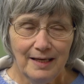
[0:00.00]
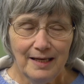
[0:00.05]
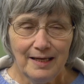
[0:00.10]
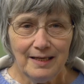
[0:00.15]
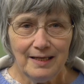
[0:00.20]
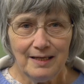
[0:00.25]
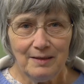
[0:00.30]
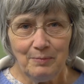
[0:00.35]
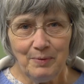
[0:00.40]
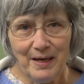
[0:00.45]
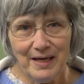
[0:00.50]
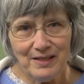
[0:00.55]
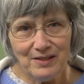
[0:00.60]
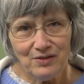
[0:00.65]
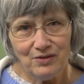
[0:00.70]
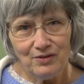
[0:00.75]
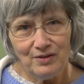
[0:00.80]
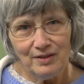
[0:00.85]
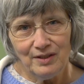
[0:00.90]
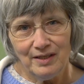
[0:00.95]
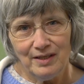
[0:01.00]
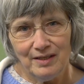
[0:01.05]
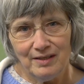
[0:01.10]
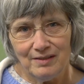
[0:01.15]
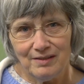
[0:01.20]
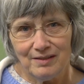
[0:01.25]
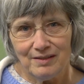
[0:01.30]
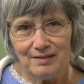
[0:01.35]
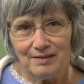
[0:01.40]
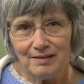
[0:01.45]
Hey, Pastor and
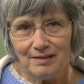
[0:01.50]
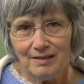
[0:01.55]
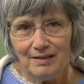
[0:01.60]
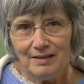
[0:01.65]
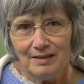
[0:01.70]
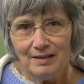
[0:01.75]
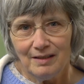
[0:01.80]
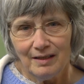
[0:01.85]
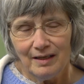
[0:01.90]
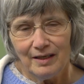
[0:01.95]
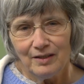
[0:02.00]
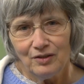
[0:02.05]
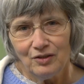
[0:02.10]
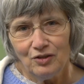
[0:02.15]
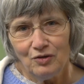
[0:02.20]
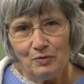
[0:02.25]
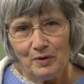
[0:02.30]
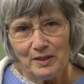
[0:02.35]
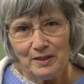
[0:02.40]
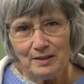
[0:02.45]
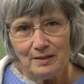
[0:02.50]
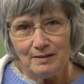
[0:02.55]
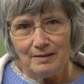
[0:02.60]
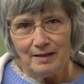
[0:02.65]
Liz. I don't know what to